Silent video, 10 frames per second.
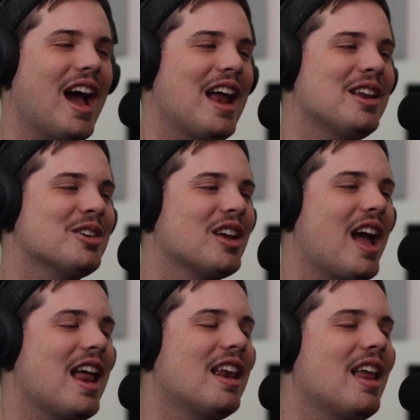
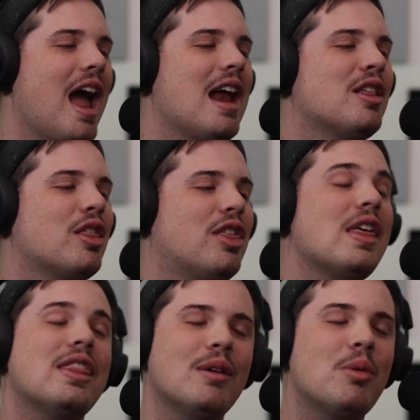and
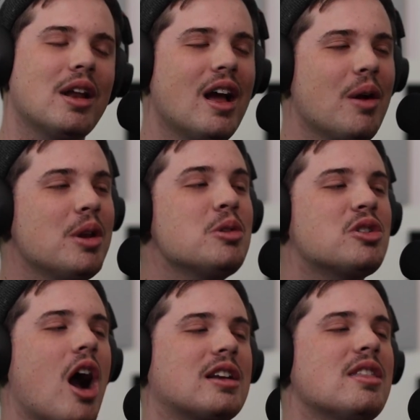when you
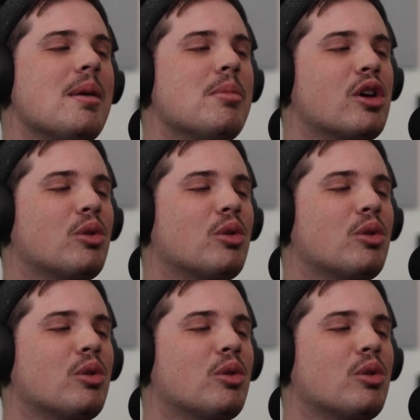talk to them,